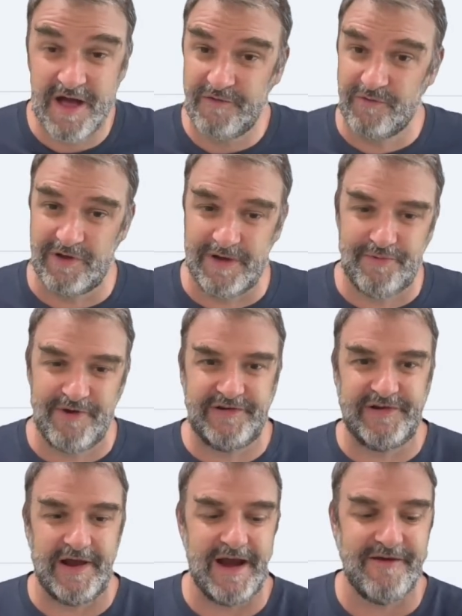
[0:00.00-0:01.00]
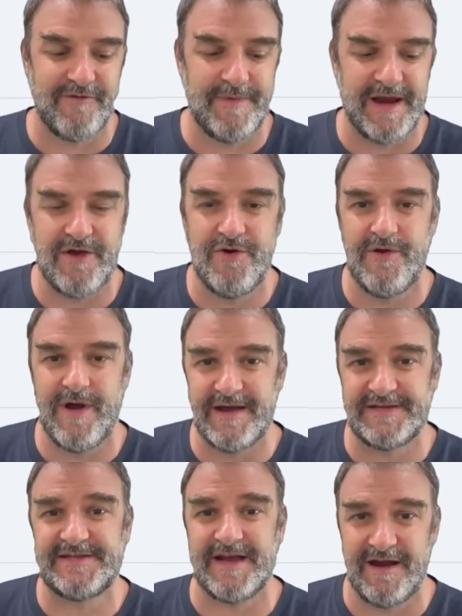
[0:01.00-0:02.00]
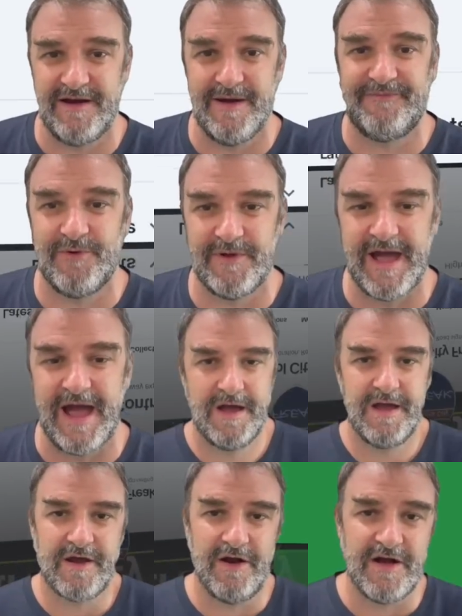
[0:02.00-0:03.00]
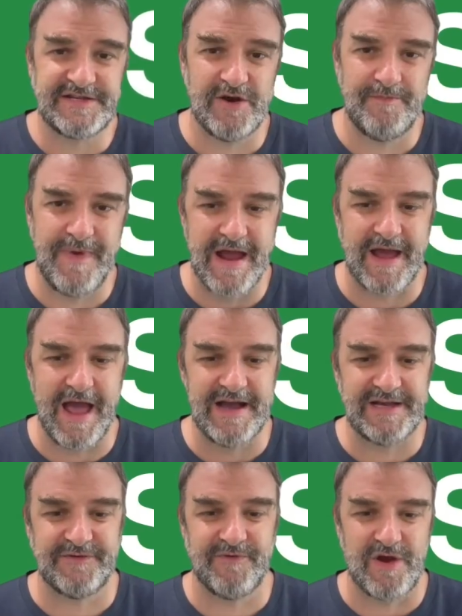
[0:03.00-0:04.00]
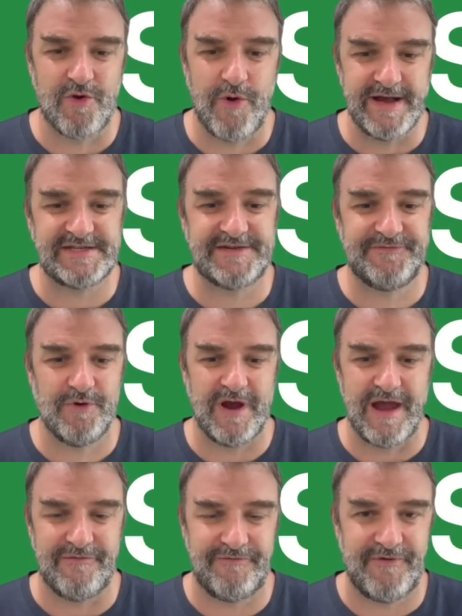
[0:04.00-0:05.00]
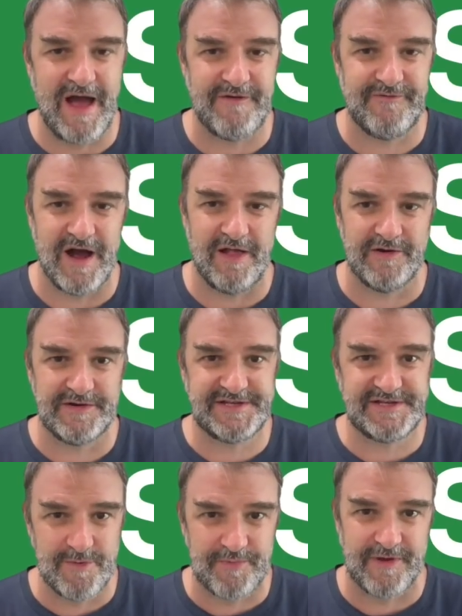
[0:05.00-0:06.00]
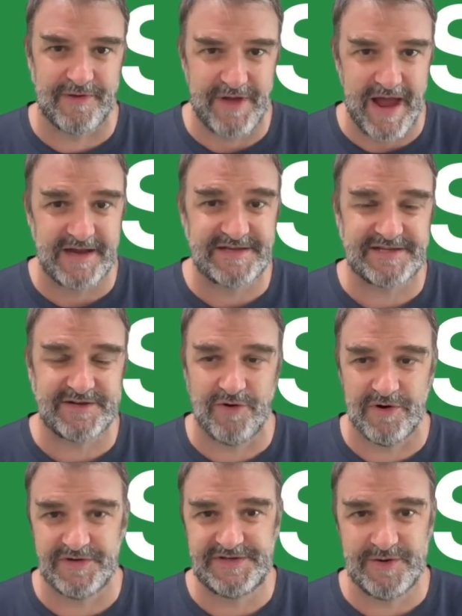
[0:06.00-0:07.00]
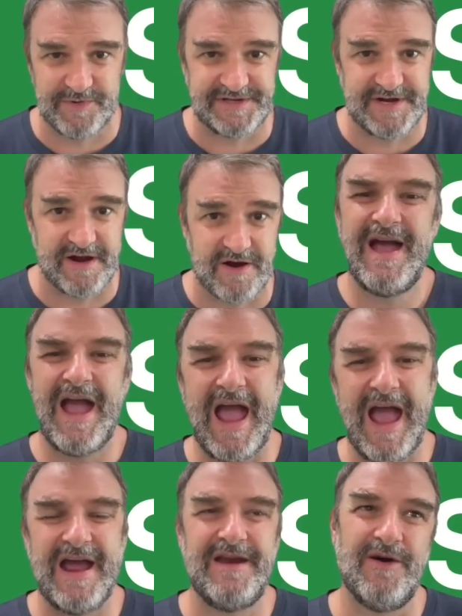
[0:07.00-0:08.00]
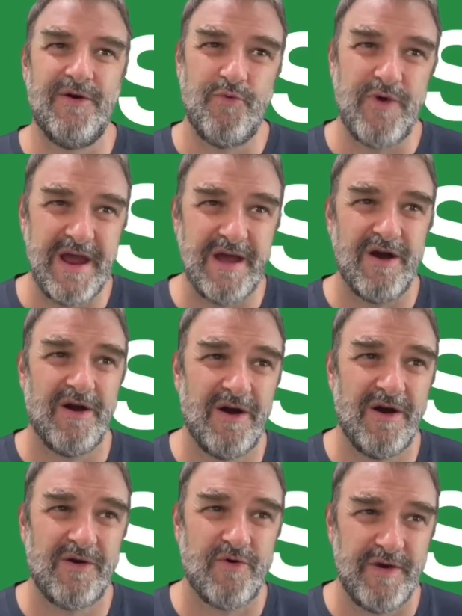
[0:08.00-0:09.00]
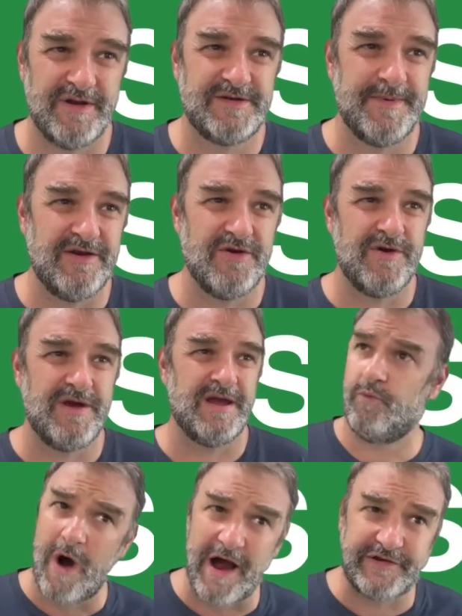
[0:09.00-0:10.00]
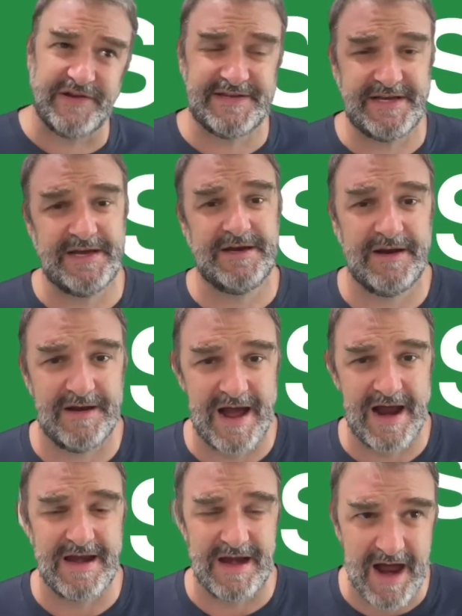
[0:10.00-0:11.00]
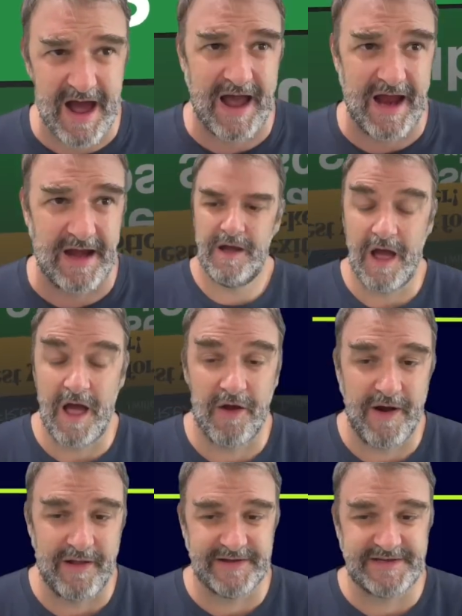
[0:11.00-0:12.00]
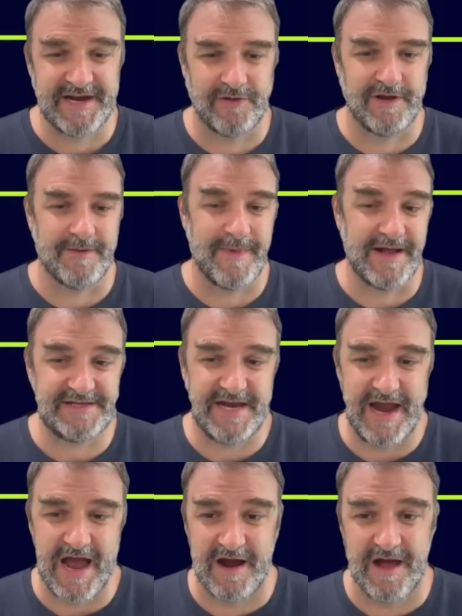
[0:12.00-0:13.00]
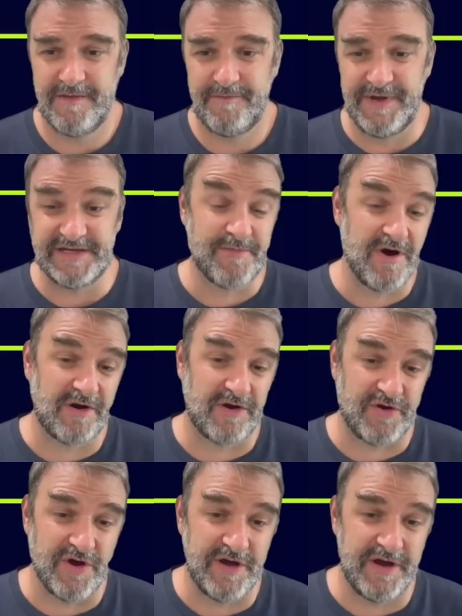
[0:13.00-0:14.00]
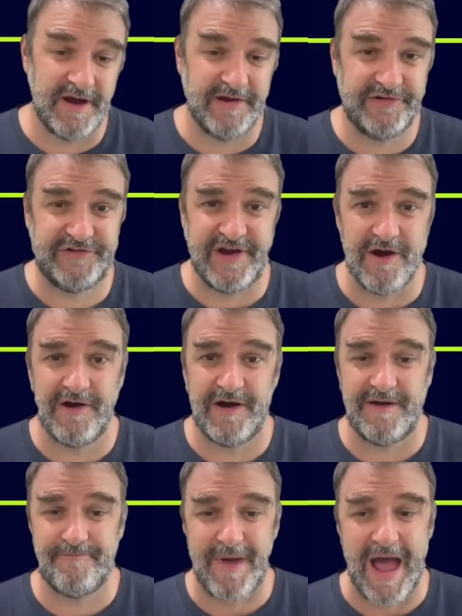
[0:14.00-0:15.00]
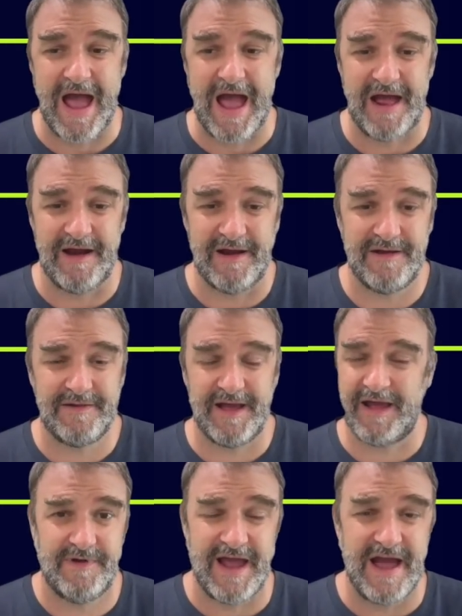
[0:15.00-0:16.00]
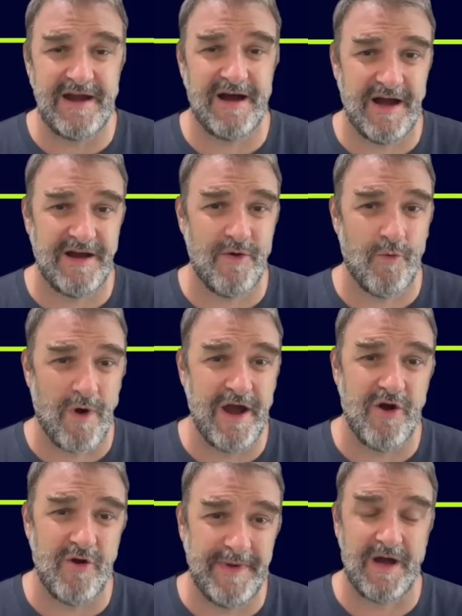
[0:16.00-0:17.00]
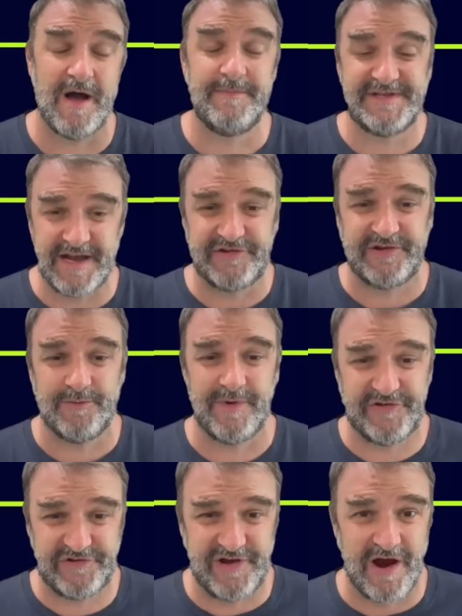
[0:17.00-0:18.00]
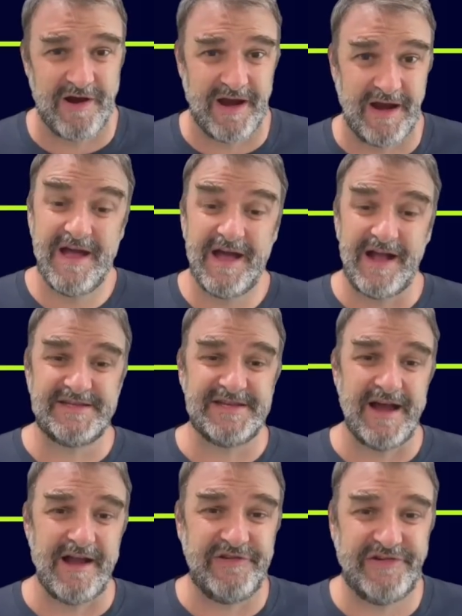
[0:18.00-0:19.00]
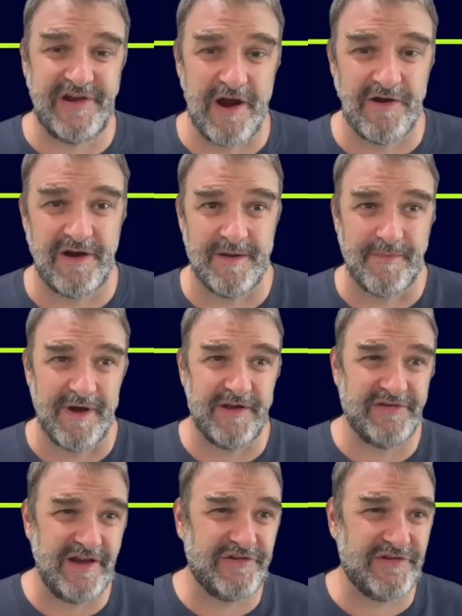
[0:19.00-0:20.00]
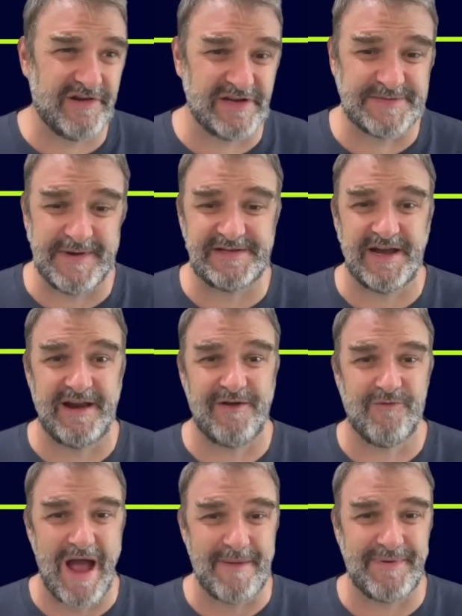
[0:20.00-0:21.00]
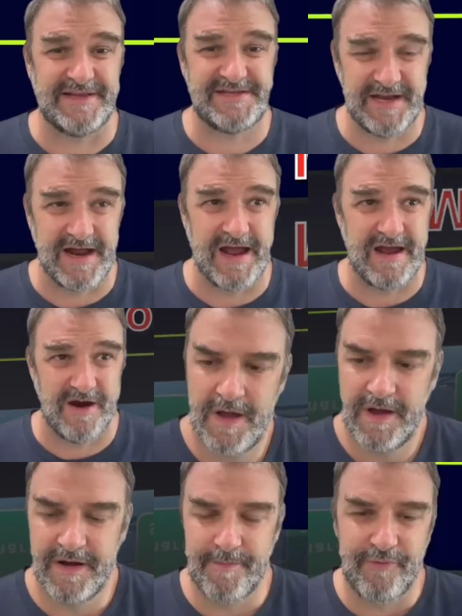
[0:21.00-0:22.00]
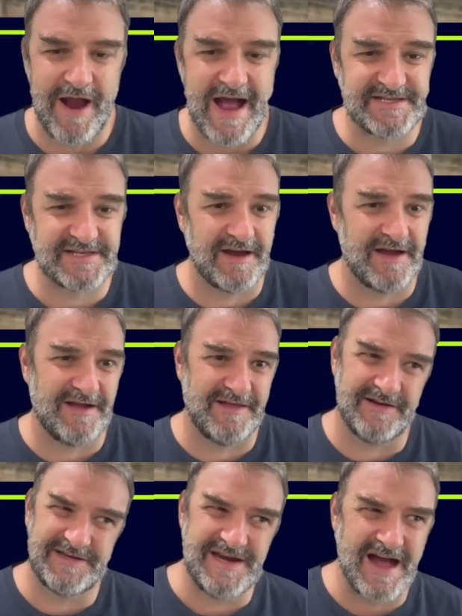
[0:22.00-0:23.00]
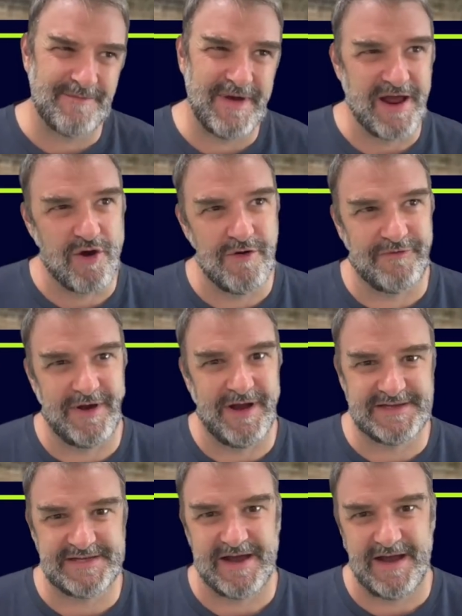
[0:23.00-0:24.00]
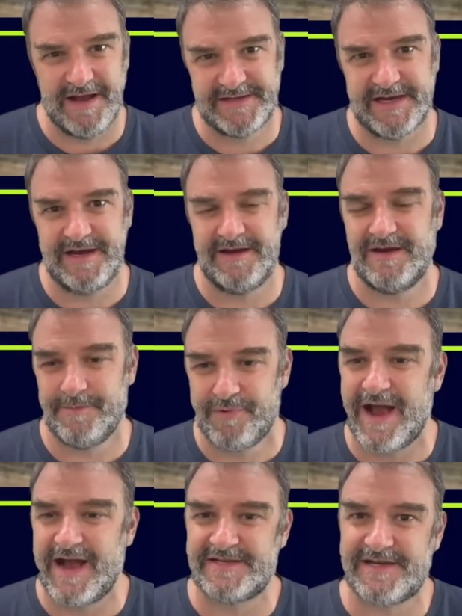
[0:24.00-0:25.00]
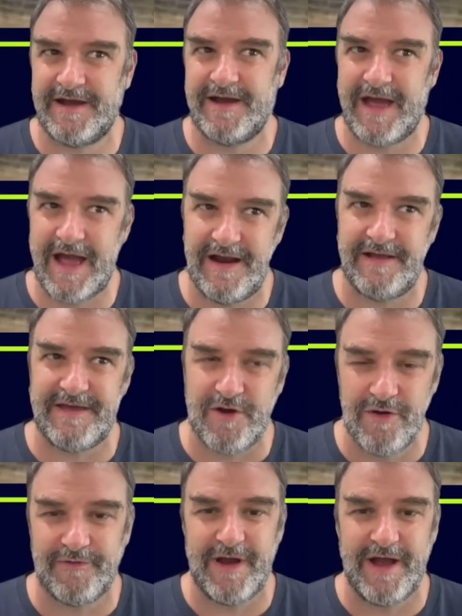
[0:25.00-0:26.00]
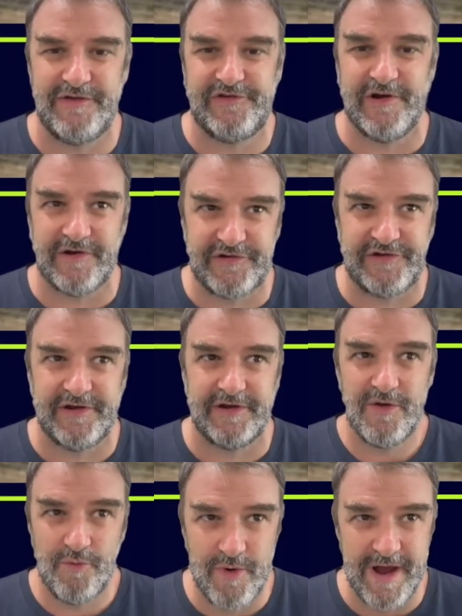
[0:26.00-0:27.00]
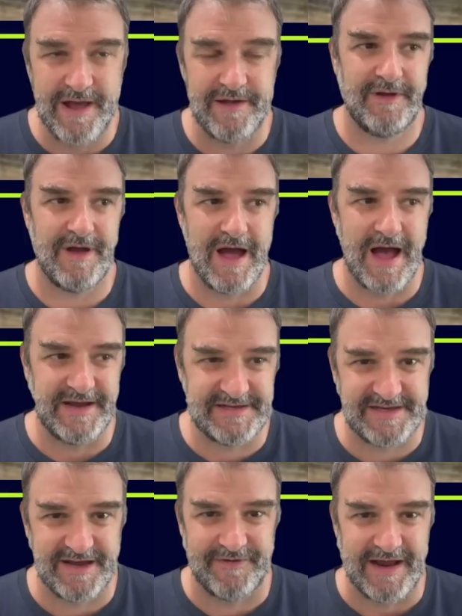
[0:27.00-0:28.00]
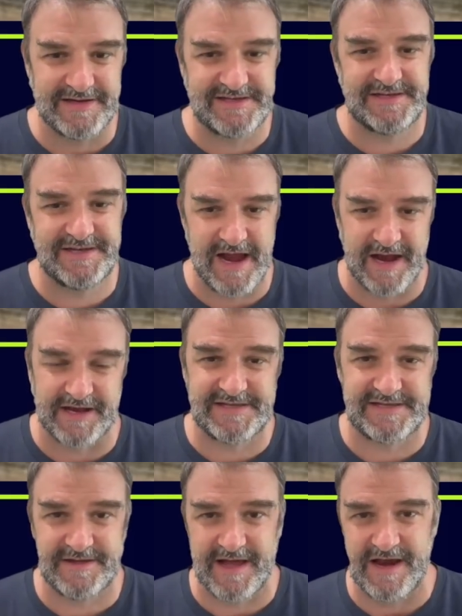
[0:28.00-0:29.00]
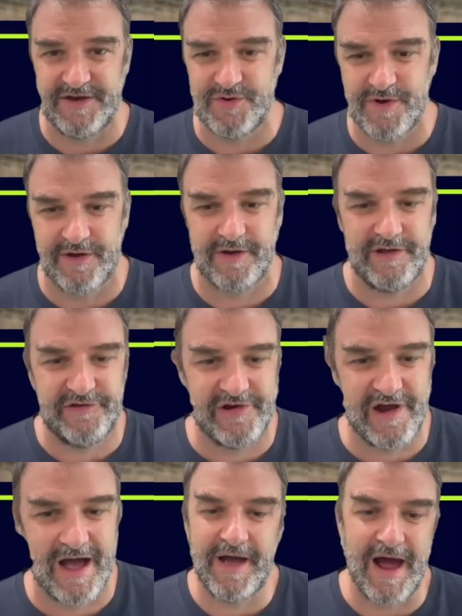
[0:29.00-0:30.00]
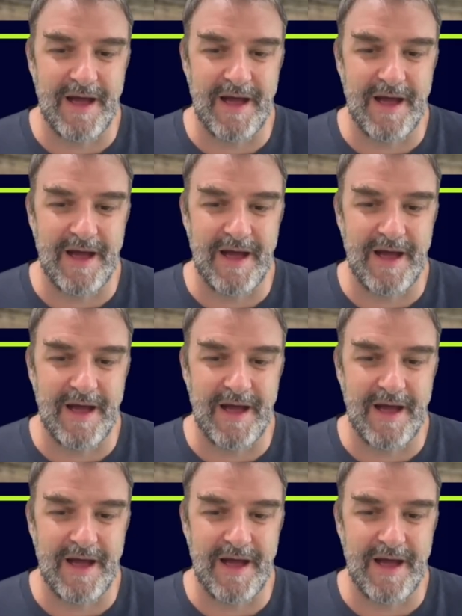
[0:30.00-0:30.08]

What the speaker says: Really appreciate everybody who has signed up for that. You can also make exit requests for a $5 super thanks or super sticker, and we are going to be doing Washington 99. All right, let's take a look at Montana. Bismarck good, Sheridan bad. They get on to Wyoming's obsession with Sheridan and sign Sheridan a bunch. They should just be signing Rapid City here. Nebraska, there's not many overhead signs in Nebraska, and at the overhead junction with I-76, they do a good job.